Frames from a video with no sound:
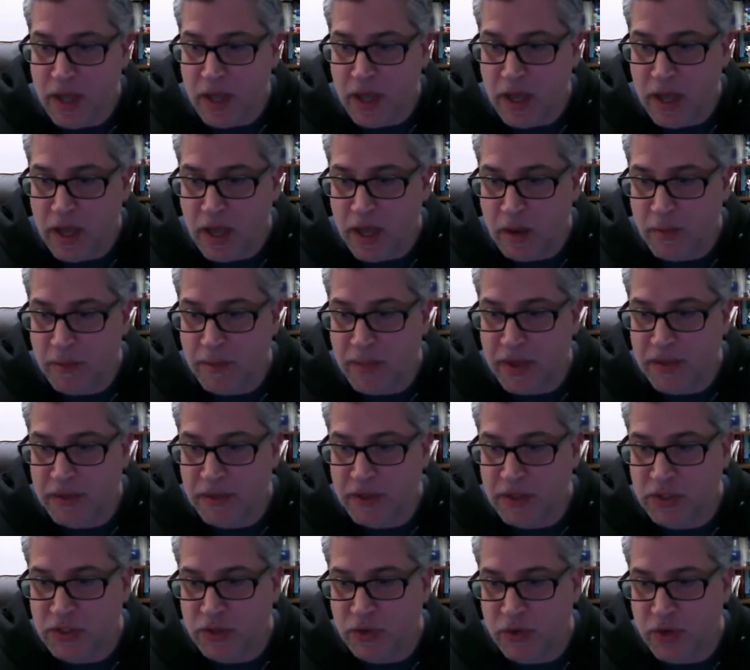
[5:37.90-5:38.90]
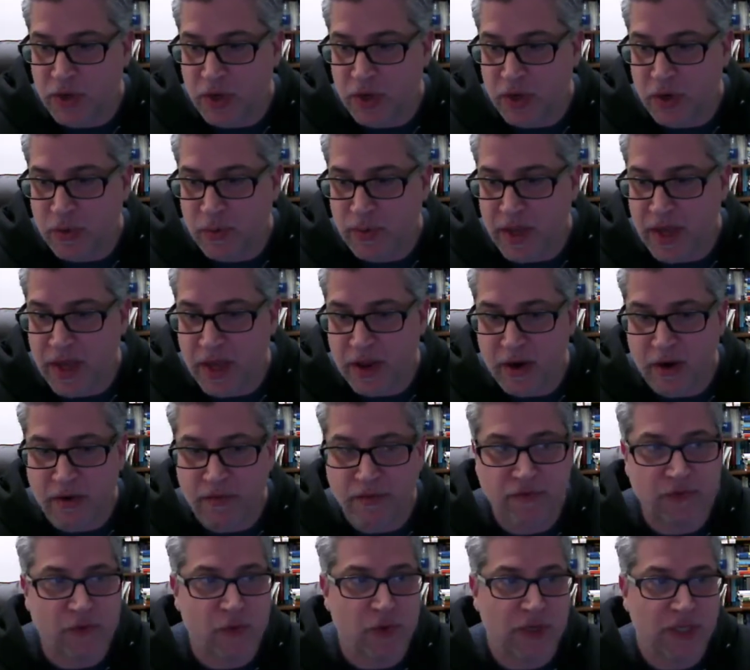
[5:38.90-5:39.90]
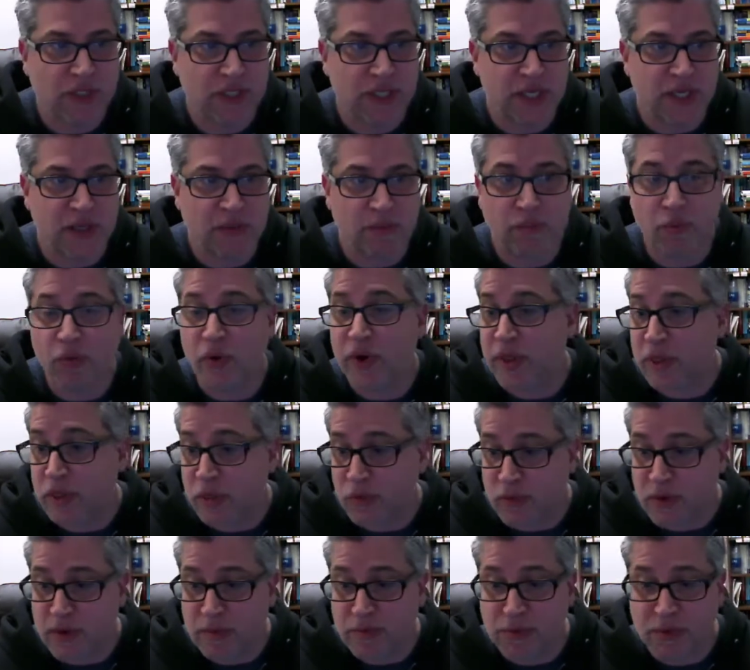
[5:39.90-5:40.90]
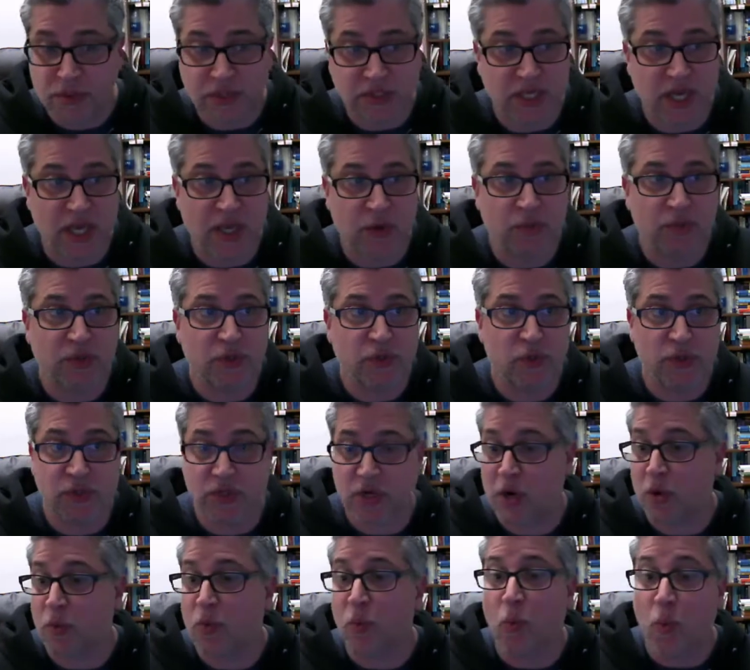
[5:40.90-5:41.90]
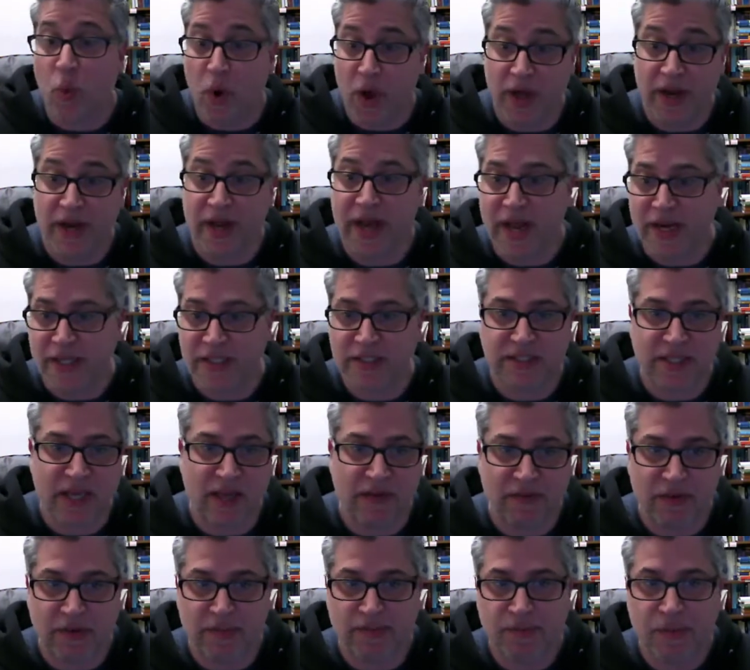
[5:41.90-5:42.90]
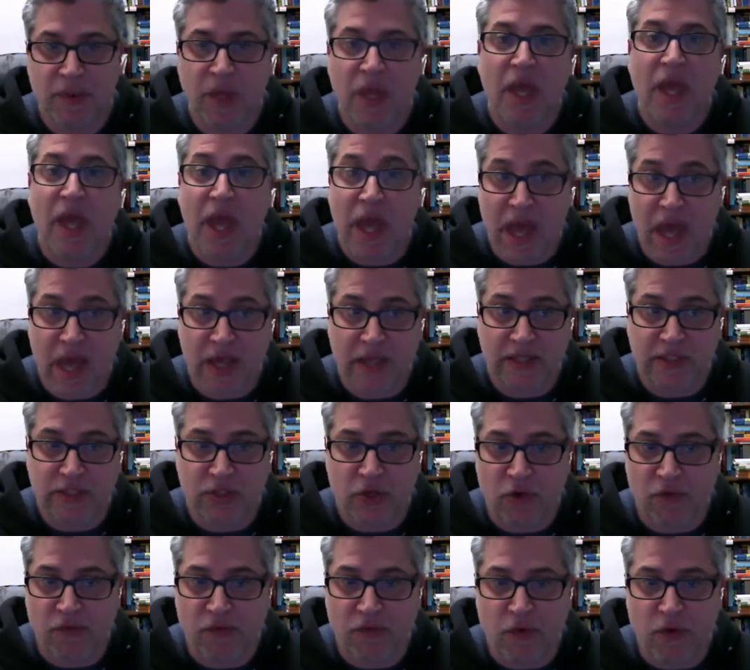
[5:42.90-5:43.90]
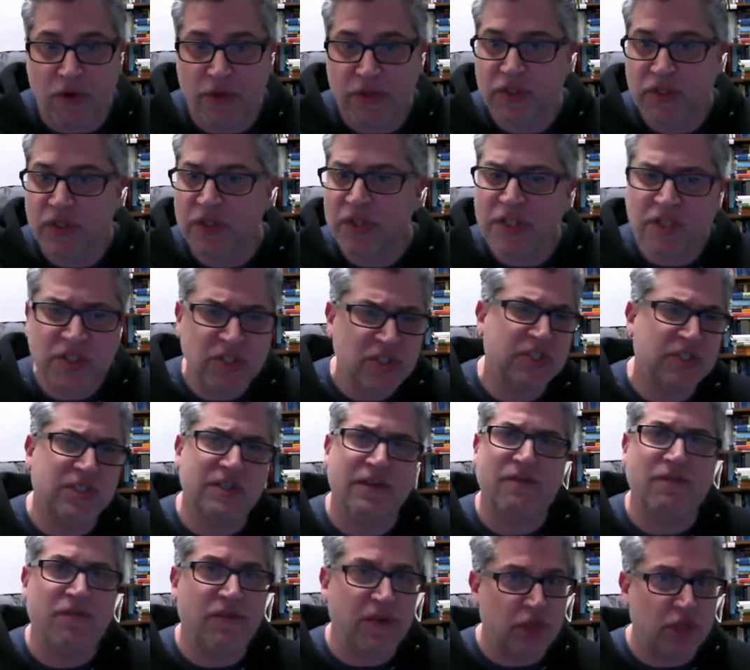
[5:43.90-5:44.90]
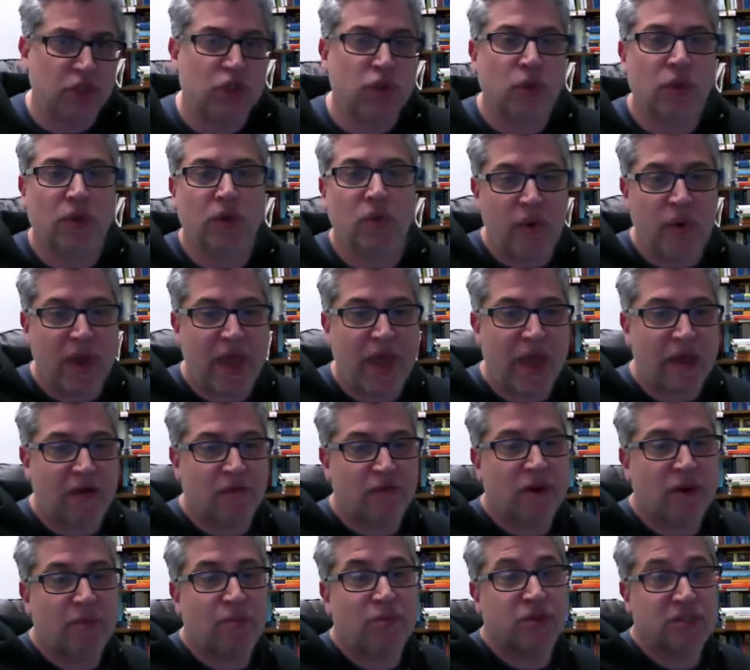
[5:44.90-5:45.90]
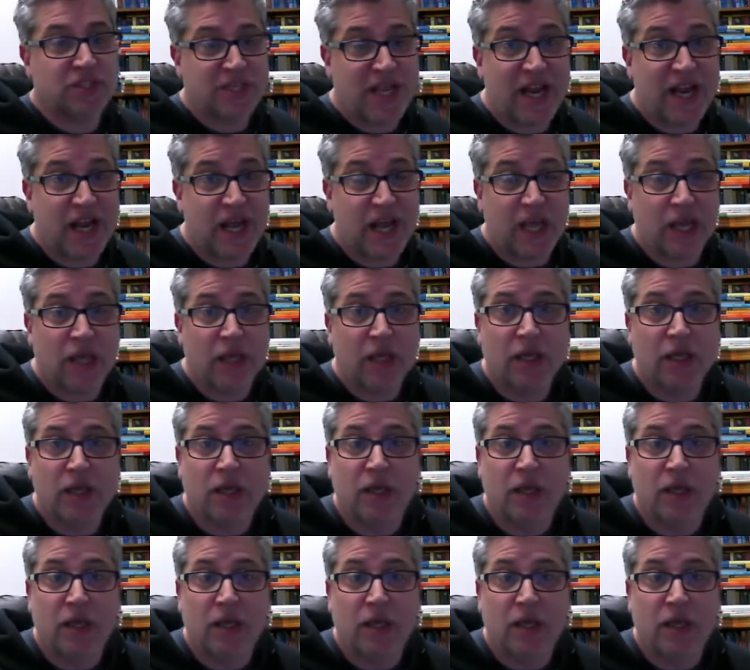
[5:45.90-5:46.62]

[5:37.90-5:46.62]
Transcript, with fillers: Um, and then Toyota, we had our fourteen point three percent, which was our one out of seven, and so forth. So this is just a visual way of representing